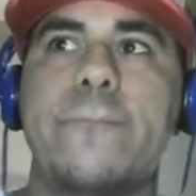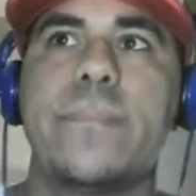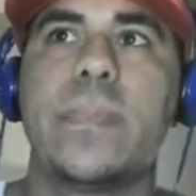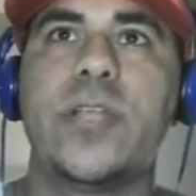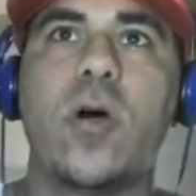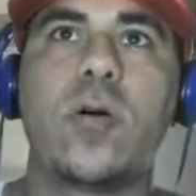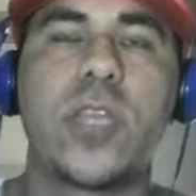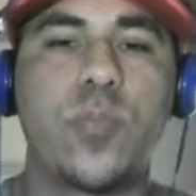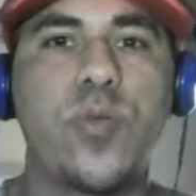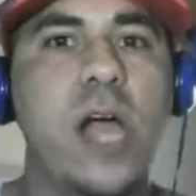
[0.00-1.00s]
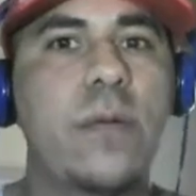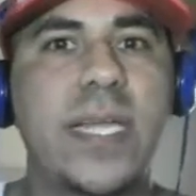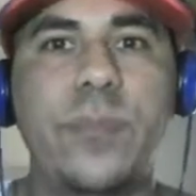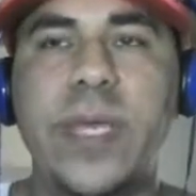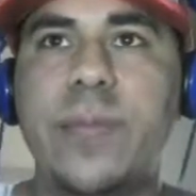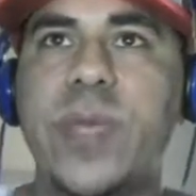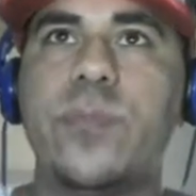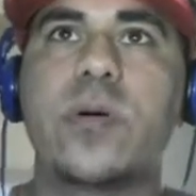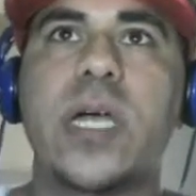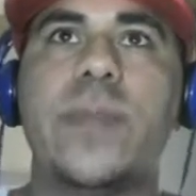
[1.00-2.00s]
You know, there are probably going to be
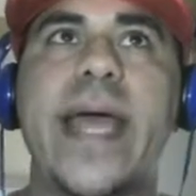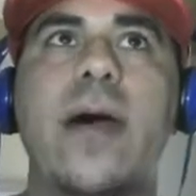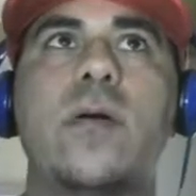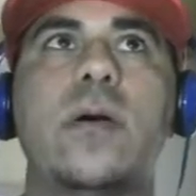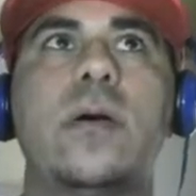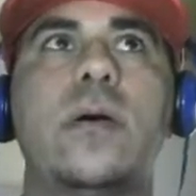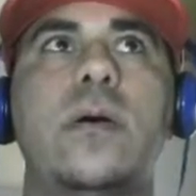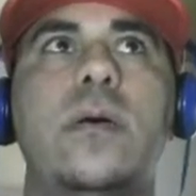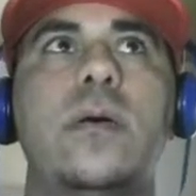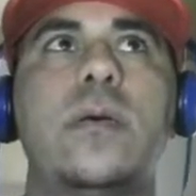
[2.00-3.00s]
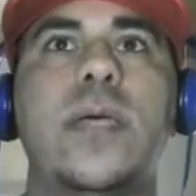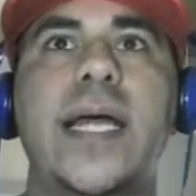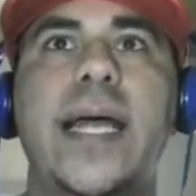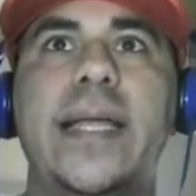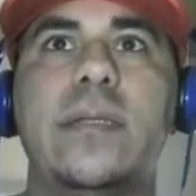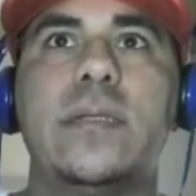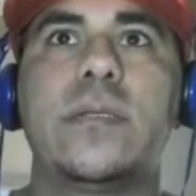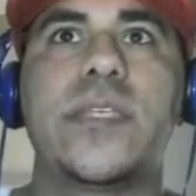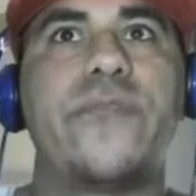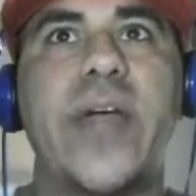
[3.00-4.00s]
people coming out and
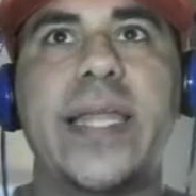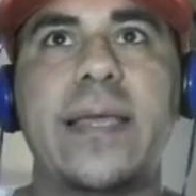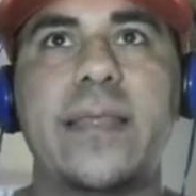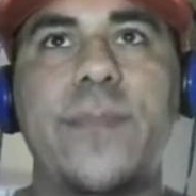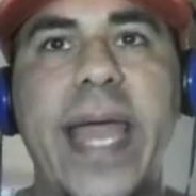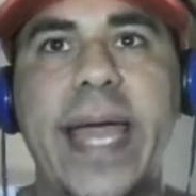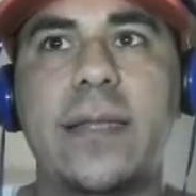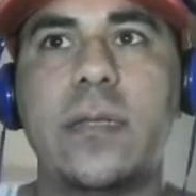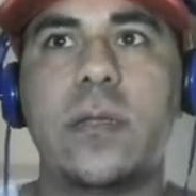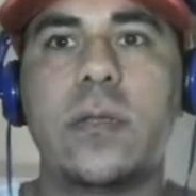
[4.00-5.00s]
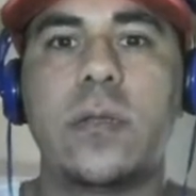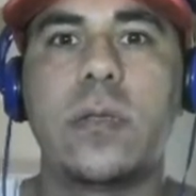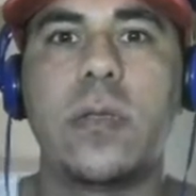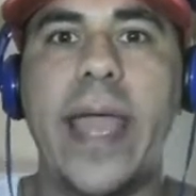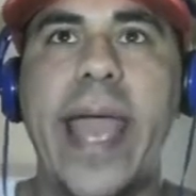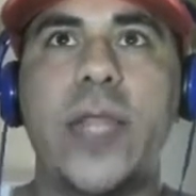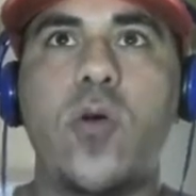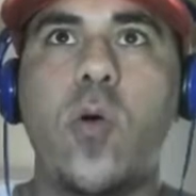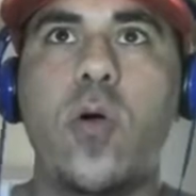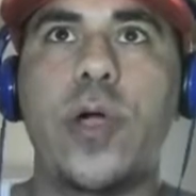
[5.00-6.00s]
defending the man and
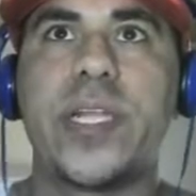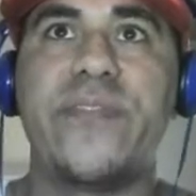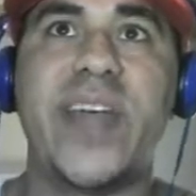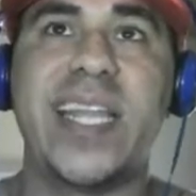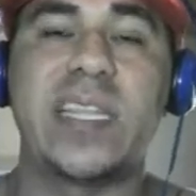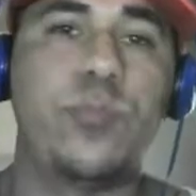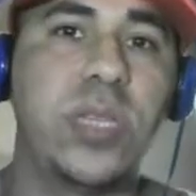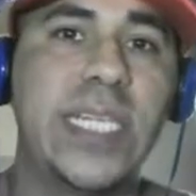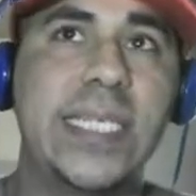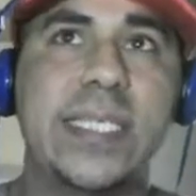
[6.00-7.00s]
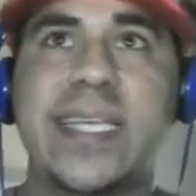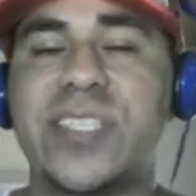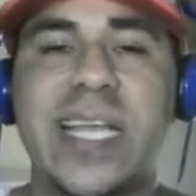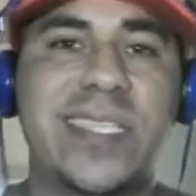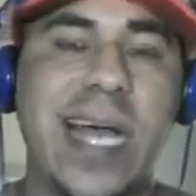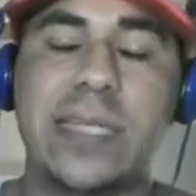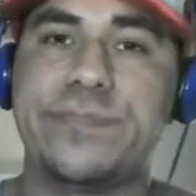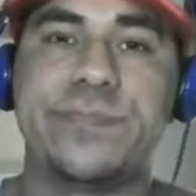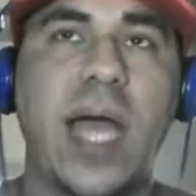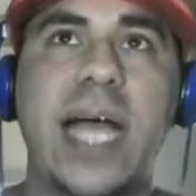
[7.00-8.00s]
or defending the police.
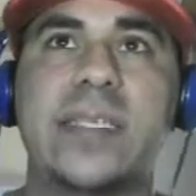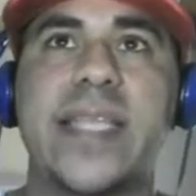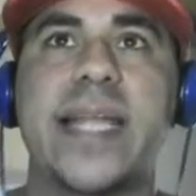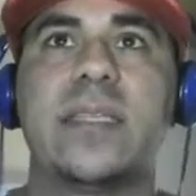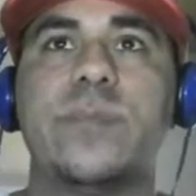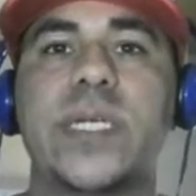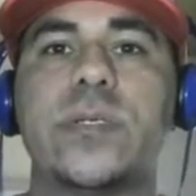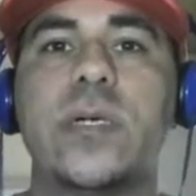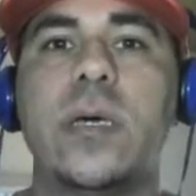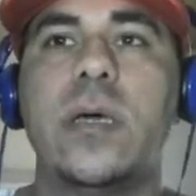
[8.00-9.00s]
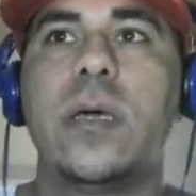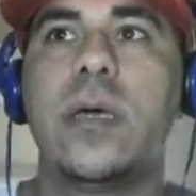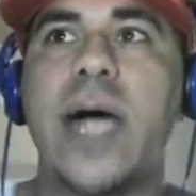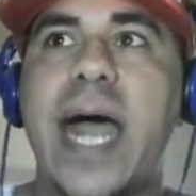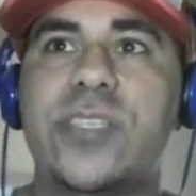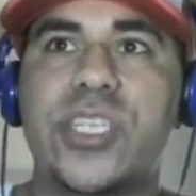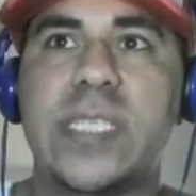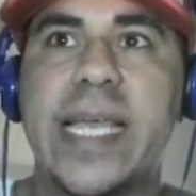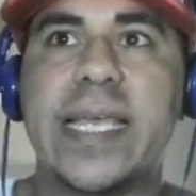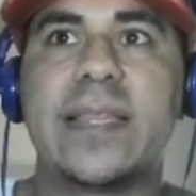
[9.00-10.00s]
I stand in the middle. I just
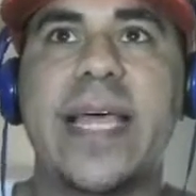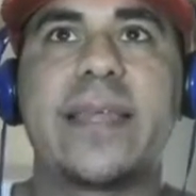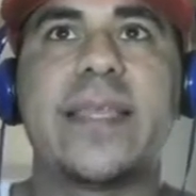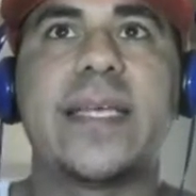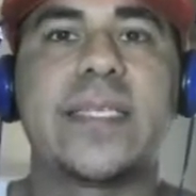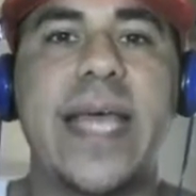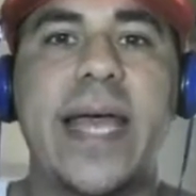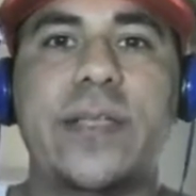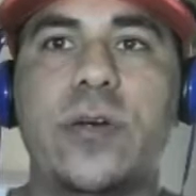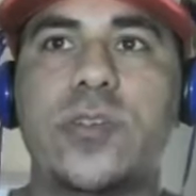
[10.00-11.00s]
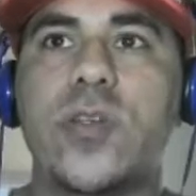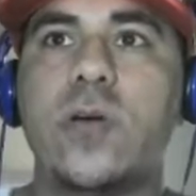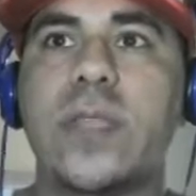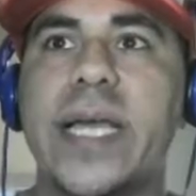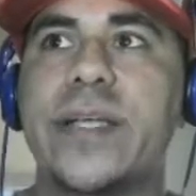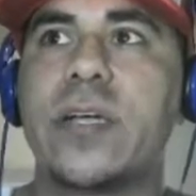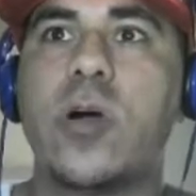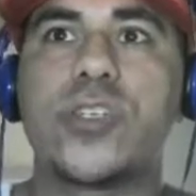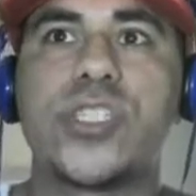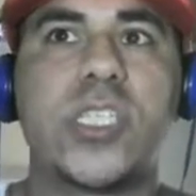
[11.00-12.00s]
take it like this, that, you know, don't let your
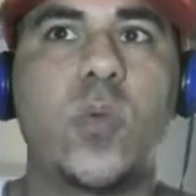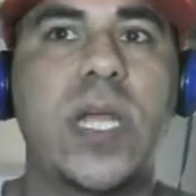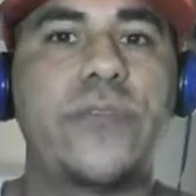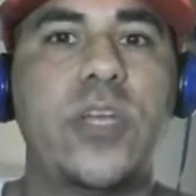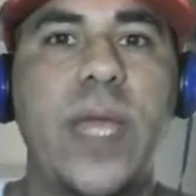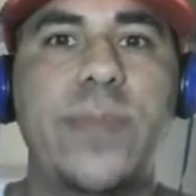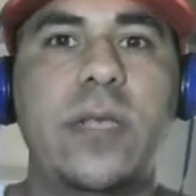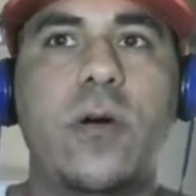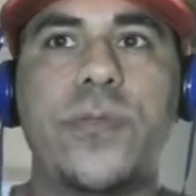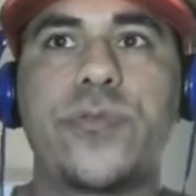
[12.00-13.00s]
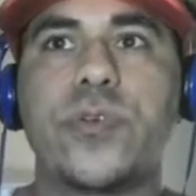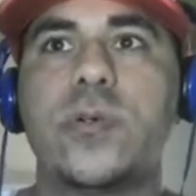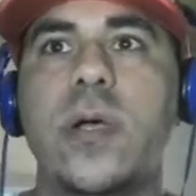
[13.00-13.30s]
emotions, whatever you may be going through,